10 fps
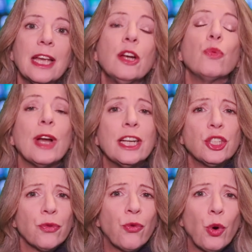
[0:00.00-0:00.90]
a
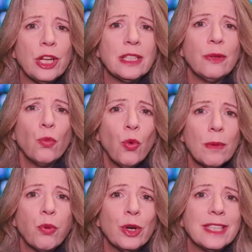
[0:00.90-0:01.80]
range of
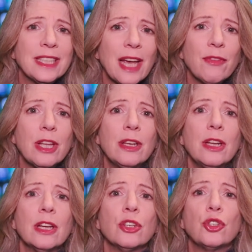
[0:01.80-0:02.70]

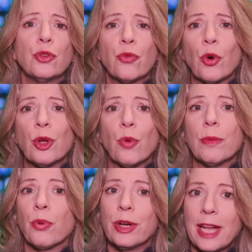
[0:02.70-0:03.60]
$41.7 to
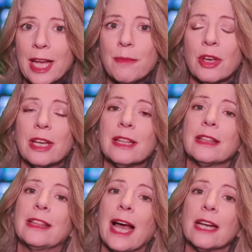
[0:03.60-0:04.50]
$41.8
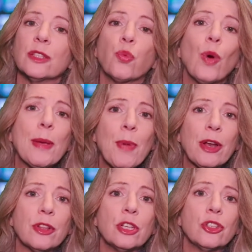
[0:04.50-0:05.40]
million. That is way
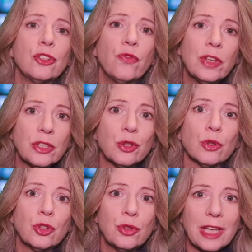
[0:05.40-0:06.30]
better than
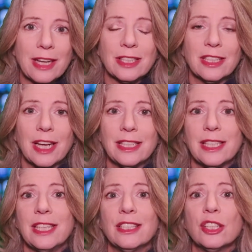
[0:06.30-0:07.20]
fiscal
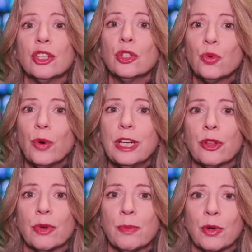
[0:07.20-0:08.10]
2019's
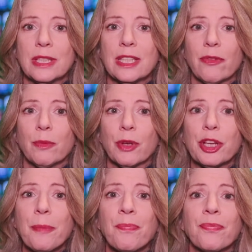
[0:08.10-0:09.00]
$23.7
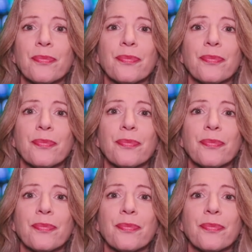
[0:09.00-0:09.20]
million.